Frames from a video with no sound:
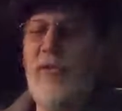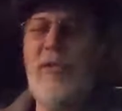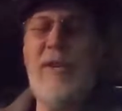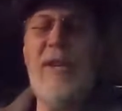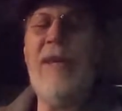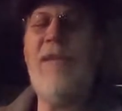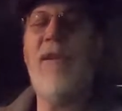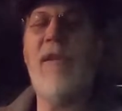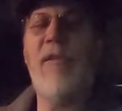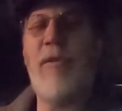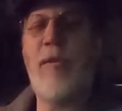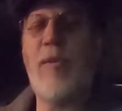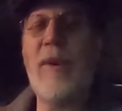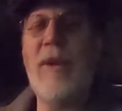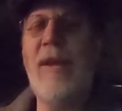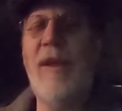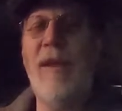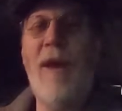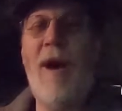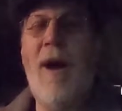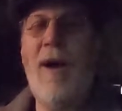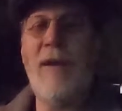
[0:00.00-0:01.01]
see the 3
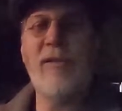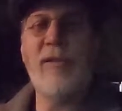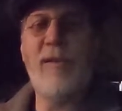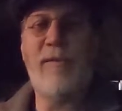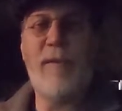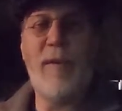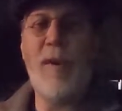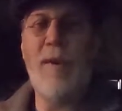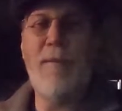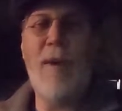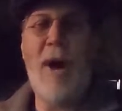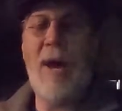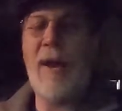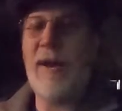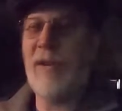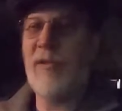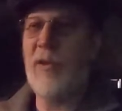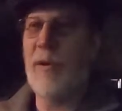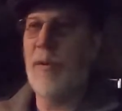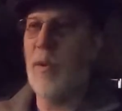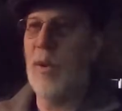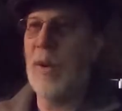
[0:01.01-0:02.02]
laws of
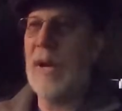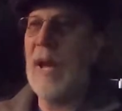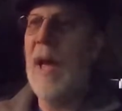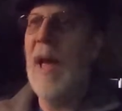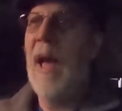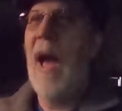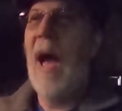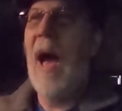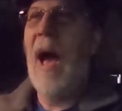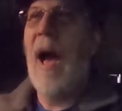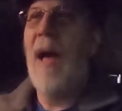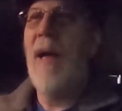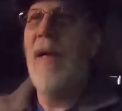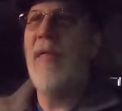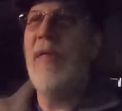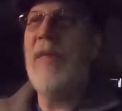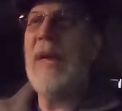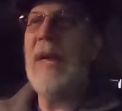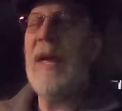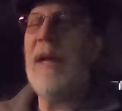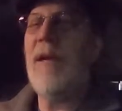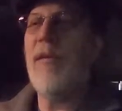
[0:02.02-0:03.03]
robotics at work.
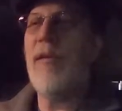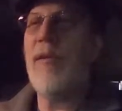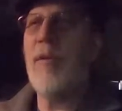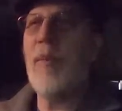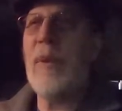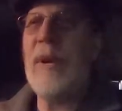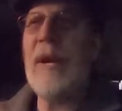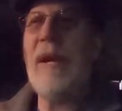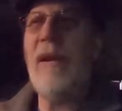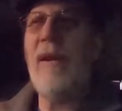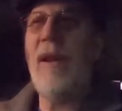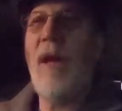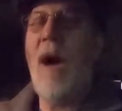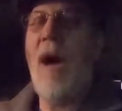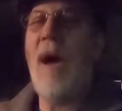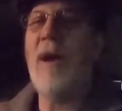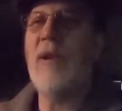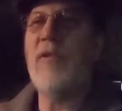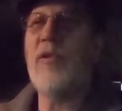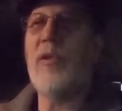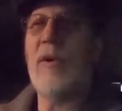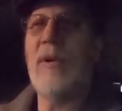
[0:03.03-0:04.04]
The 3
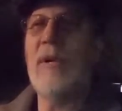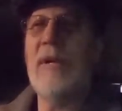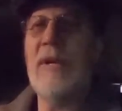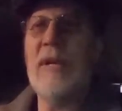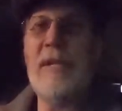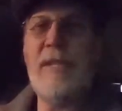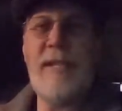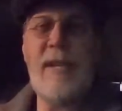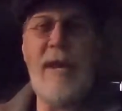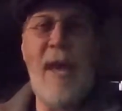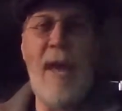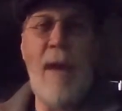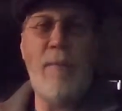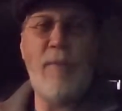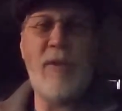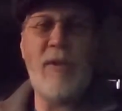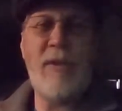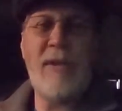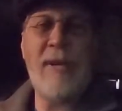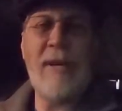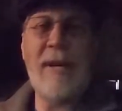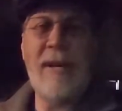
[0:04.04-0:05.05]
laws are an
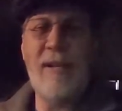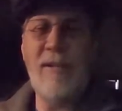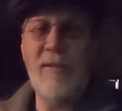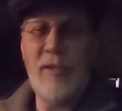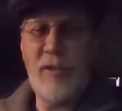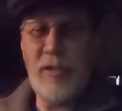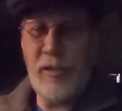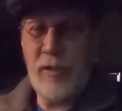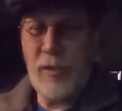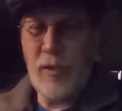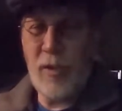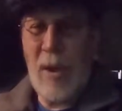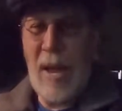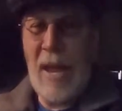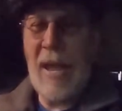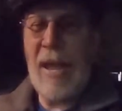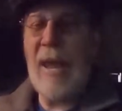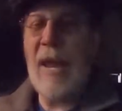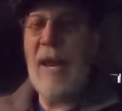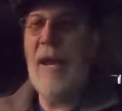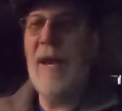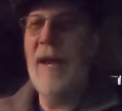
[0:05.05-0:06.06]
attempt to
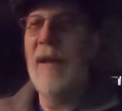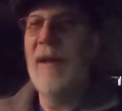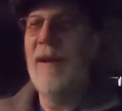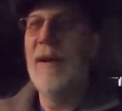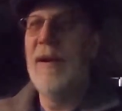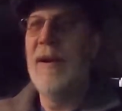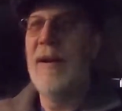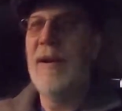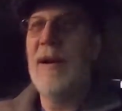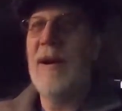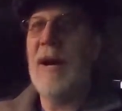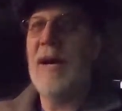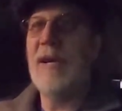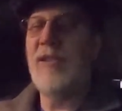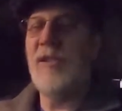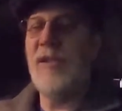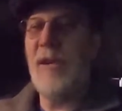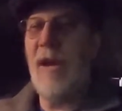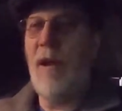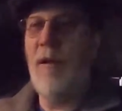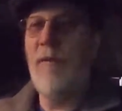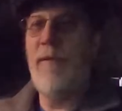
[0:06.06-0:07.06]
constrain a
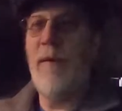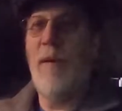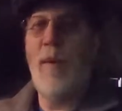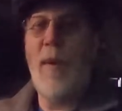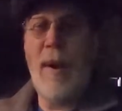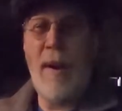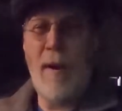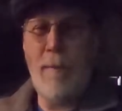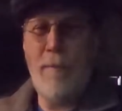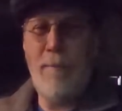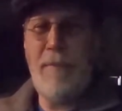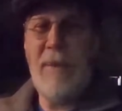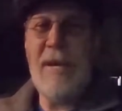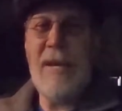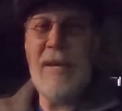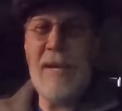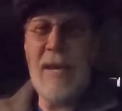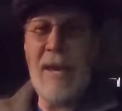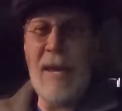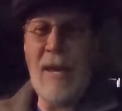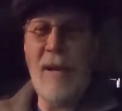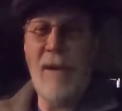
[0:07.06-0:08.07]
self-aware
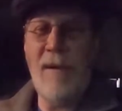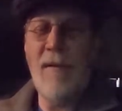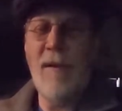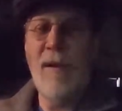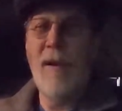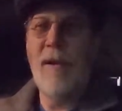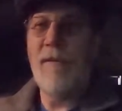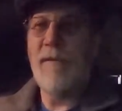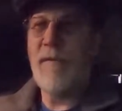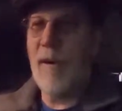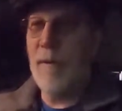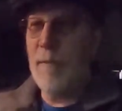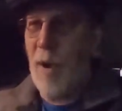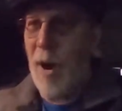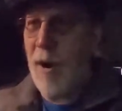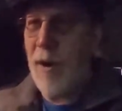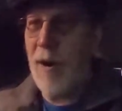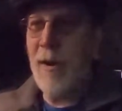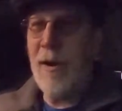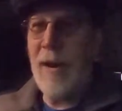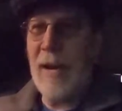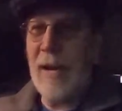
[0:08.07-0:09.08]
being from
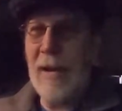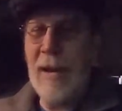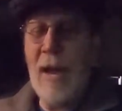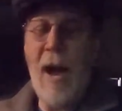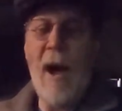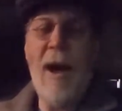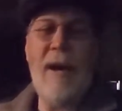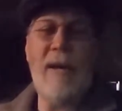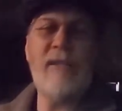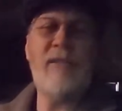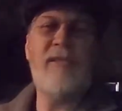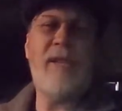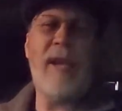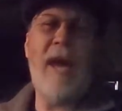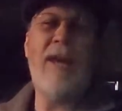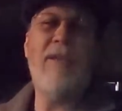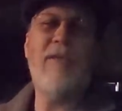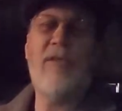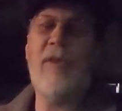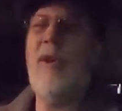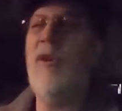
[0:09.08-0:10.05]
hurting us as